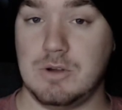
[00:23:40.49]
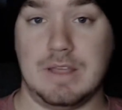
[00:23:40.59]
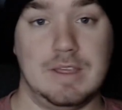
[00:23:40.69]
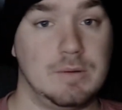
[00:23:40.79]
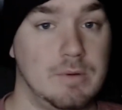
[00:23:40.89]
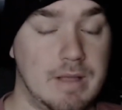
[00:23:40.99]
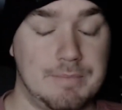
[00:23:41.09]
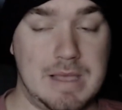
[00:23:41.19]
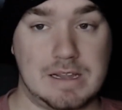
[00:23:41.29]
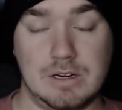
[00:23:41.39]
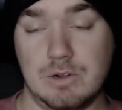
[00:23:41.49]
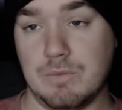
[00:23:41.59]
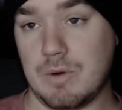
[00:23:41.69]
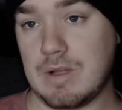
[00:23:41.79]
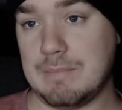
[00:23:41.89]
who I think will come back and who
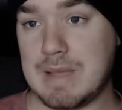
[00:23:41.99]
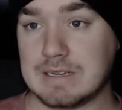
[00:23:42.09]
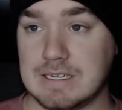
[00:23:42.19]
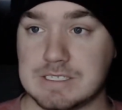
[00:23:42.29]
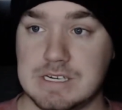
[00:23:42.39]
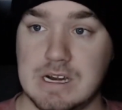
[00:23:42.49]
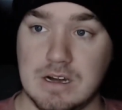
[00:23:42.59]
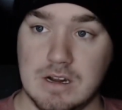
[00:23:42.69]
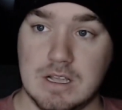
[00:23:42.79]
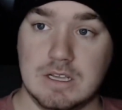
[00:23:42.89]
won't come back next year.